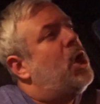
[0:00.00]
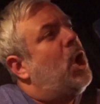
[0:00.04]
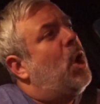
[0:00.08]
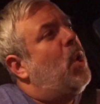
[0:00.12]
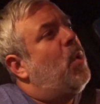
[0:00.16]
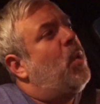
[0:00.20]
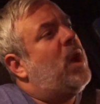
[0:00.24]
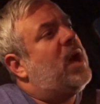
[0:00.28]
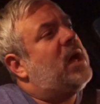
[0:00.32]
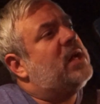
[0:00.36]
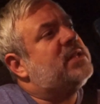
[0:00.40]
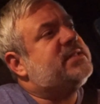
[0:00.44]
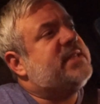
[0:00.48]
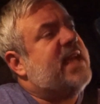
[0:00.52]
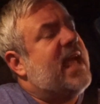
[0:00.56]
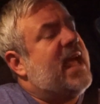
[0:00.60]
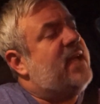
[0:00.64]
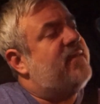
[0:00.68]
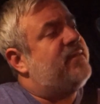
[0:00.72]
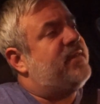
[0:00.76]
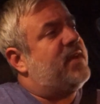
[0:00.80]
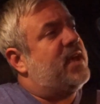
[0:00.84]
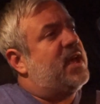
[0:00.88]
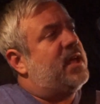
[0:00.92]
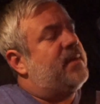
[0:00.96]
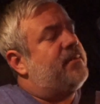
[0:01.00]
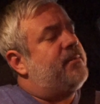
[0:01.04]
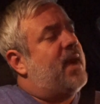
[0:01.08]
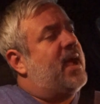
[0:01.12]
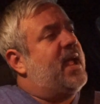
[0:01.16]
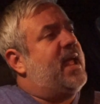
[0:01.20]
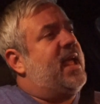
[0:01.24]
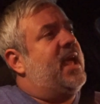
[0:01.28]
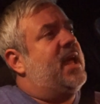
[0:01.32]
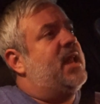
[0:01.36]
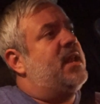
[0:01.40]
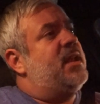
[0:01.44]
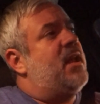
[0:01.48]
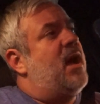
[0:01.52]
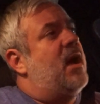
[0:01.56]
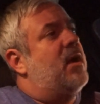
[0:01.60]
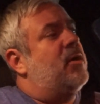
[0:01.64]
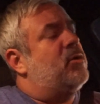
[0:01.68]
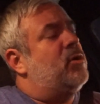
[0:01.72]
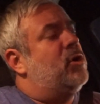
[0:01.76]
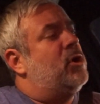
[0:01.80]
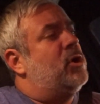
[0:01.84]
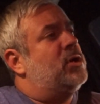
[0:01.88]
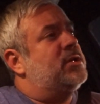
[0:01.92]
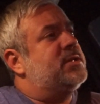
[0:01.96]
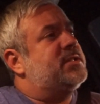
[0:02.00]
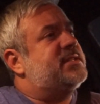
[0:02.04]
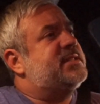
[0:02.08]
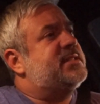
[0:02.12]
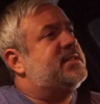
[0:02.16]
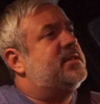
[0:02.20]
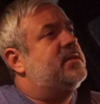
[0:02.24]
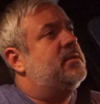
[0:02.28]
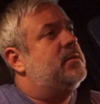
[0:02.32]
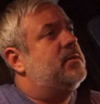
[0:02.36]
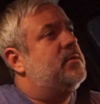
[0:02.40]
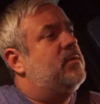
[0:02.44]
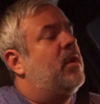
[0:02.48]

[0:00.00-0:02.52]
well, David, my aunt and uncle's,